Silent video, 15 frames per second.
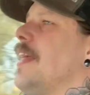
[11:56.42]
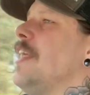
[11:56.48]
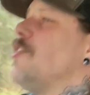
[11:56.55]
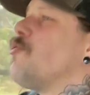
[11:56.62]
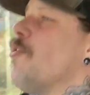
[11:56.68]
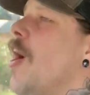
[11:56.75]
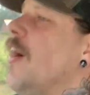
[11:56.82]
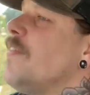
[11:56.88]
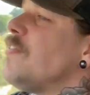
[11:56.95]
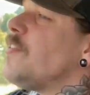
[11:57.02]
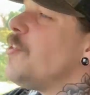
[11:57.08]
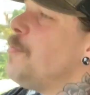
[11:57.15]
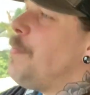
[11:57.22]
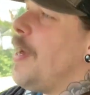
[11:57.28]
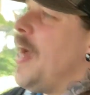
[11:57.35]
drive
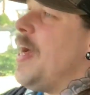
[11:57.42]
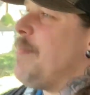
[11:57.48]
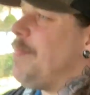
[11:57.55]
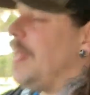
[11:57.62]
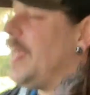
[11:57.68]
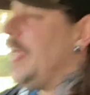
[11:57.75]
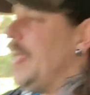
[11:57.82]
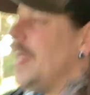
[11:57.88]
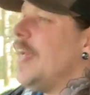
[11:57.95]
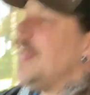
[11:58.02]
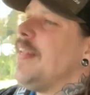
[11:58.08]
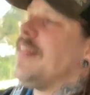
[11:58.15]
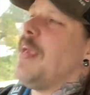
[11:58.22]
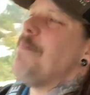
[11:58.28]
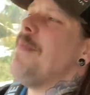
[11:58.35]
superbly,
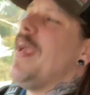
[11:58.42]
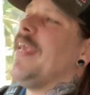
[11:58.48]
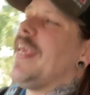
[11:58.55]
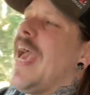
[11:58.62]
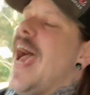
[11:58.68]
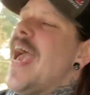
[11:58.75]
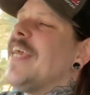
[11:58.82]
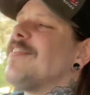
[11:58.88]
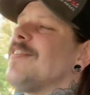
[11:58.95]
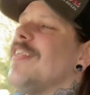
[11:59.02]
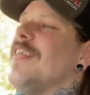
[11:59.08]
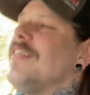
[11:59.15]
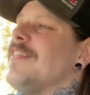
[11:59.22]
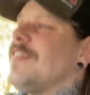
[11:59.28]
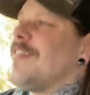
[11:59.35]
they make
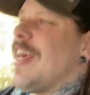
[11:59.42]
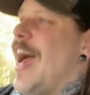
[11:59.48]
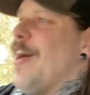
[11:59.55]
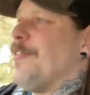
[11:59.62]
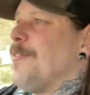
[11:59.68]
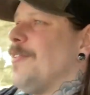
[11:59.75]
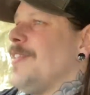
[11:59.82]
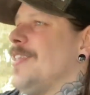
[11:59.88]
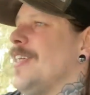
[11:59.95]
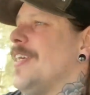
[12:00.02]
excellent sound,